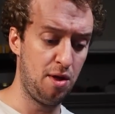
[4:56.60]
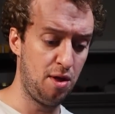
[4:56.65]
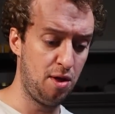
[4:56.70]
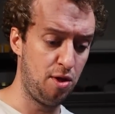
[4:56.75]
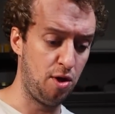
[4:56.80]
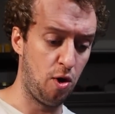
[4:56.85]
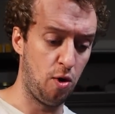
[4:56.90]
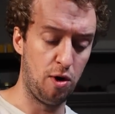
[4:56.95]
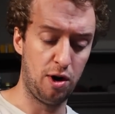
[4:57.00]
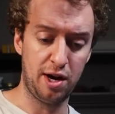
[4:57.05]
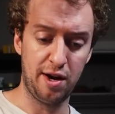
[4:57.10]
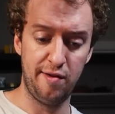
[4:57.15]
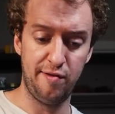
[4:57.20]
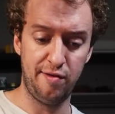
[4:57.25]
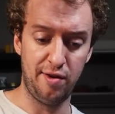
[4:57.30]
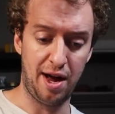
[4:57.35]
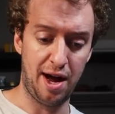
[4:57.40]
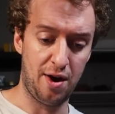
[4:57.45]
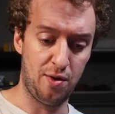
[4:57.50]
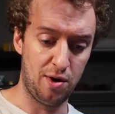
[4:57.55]
the orchid
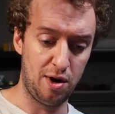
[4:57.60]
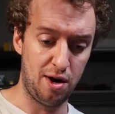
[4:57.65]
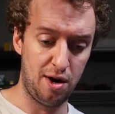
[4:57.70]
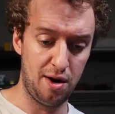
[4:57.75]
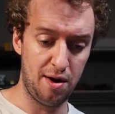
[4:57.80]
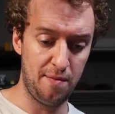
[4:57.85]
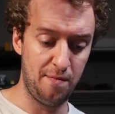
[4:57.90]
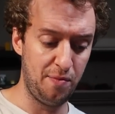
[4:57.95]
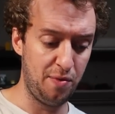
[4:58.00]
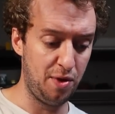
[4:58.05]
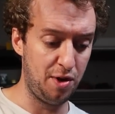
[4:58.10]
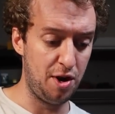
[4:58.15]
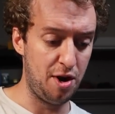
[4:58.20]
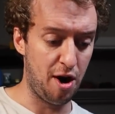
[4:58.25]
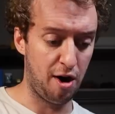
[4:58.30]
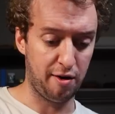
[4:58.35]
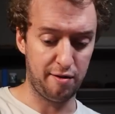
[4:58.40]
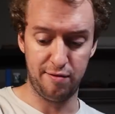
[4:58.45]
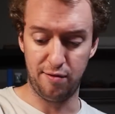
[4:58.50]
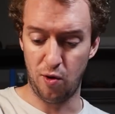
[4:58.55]
flower, the
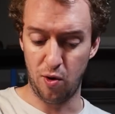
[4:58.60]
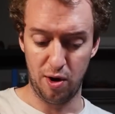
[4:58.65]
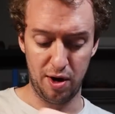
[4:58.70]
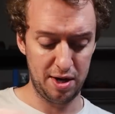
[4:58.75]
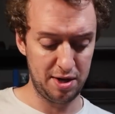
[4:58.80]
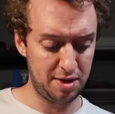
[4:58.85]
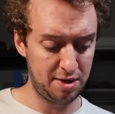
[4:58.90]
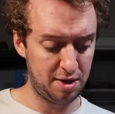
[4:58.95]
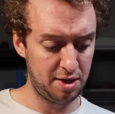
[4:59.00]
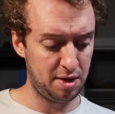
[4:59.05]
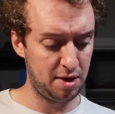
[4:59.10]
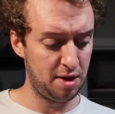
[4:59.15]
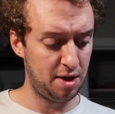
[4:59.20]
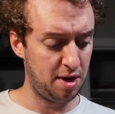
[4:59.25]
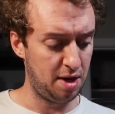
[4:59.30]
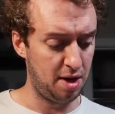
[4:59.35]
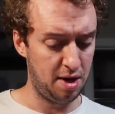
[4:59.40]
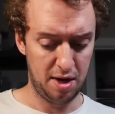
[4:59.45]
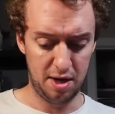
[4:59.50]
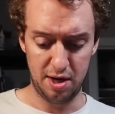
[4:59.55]
dark forest,
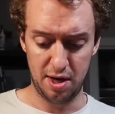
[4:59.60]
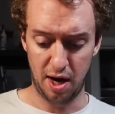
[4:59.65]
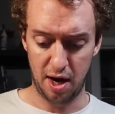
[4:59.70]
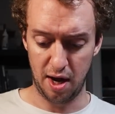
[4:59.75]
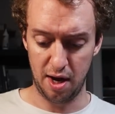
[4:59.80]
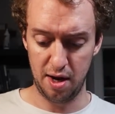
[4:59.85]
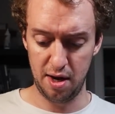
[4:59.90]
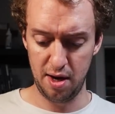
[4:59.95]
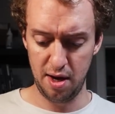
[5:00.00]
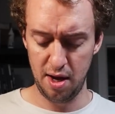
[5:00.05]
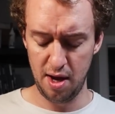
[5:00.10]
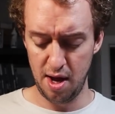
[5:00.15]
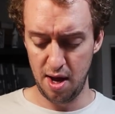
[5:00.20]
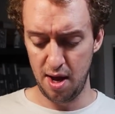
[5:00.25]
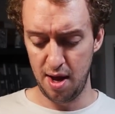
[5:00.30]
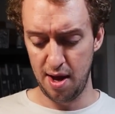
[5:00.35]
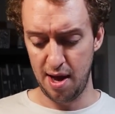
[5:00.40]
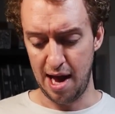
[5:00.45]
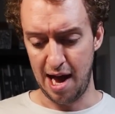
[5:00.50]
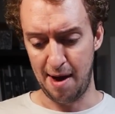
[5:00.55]
done.
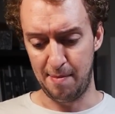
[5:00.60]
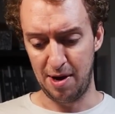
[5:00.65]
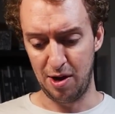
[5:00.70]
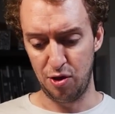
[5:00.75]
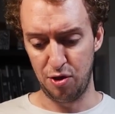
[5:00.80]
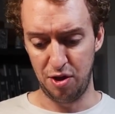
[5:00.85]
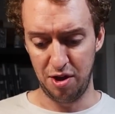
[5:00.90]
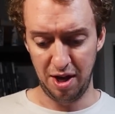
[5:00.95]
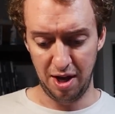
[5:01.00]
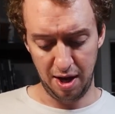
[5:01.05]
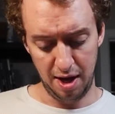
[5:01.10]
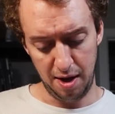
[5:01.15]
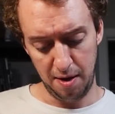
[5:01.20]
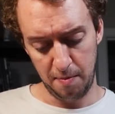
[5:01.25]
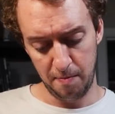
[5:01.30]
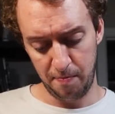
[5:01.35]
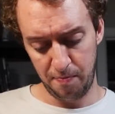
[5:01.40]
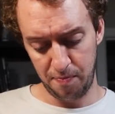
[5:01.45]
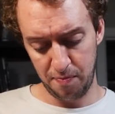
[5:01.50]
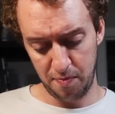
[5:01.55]
How about the,
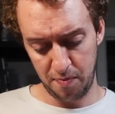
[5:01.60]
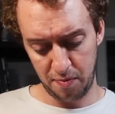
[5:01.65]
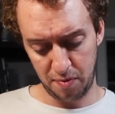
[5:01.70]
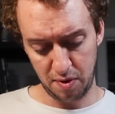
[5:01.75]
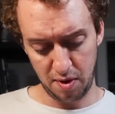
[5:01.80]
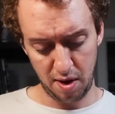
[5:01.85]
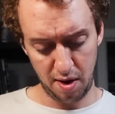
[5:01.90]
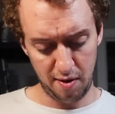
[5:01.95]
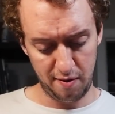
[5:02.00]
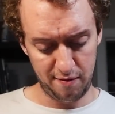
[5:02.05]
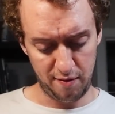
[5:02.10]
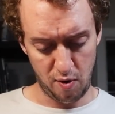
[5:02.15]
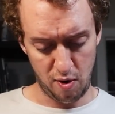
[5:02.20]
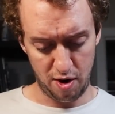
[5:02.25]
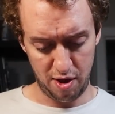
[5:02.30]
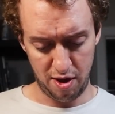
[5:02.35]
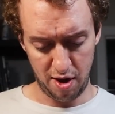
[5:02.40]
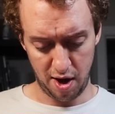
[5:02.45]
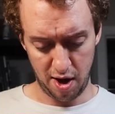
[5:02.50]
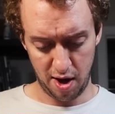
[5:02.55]
for
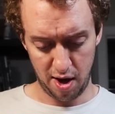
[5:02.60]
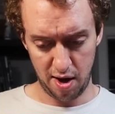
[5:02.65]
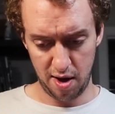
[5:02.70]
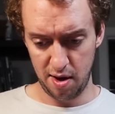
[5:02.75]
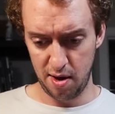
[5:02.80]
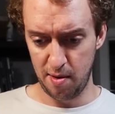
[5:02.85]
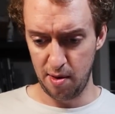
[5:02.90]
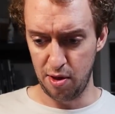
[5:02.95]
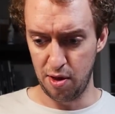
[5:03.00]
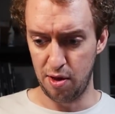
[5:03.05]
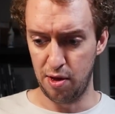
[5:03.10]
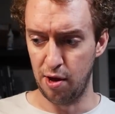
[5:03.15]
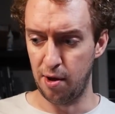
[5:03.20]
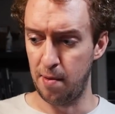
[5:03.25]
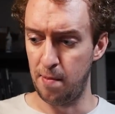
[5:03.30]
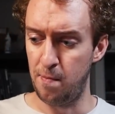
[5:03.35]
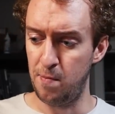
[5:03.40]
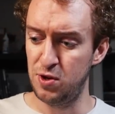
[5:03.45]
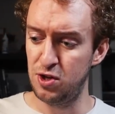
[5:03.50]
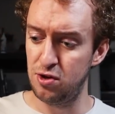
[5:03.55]
the,
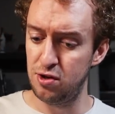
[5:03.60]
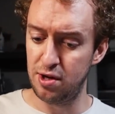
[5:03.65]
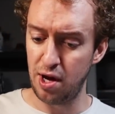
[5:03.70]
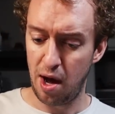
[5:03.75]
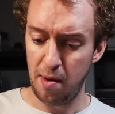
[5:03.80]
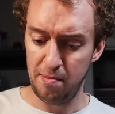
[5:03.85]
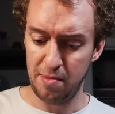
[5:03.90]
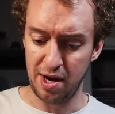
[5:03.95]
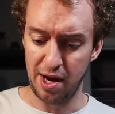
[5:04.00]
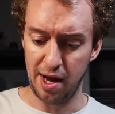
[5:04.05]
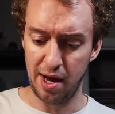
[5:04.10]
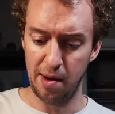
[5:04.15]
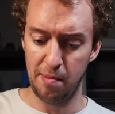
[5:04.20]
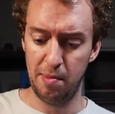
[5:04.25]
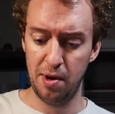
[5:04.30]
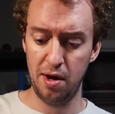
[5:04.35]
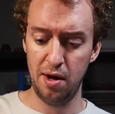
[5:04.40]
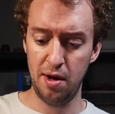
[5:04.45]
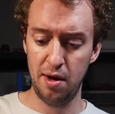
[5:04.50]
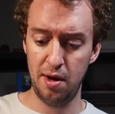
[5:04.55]
the stub nib,